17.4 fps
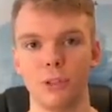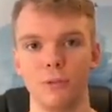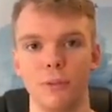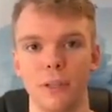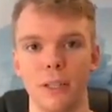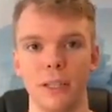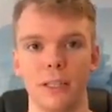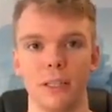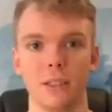to
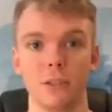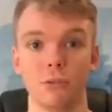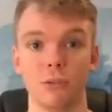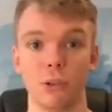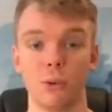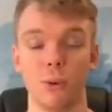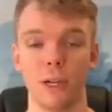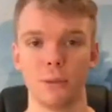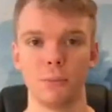fill in to
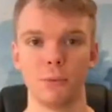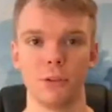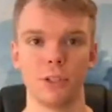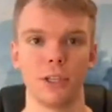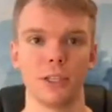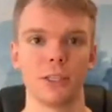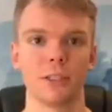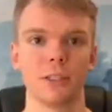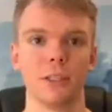request
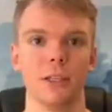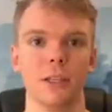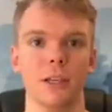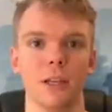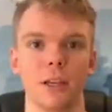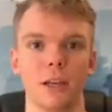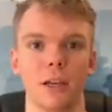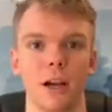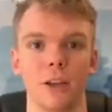projects.
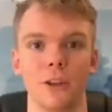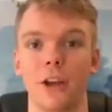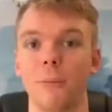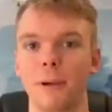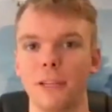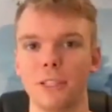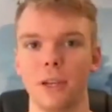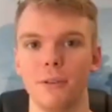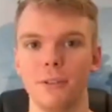I'll now
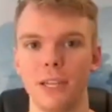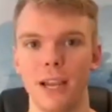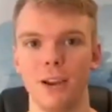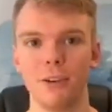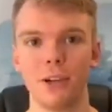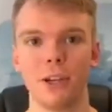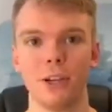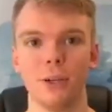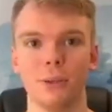pass over to
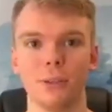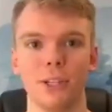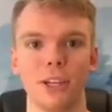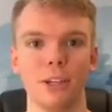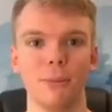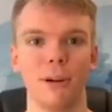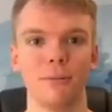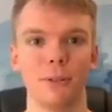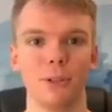Erica, who will tell
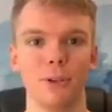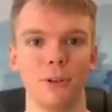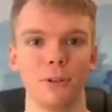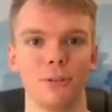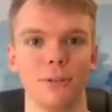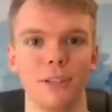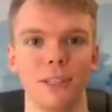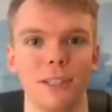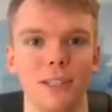you about
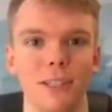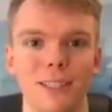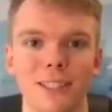photography.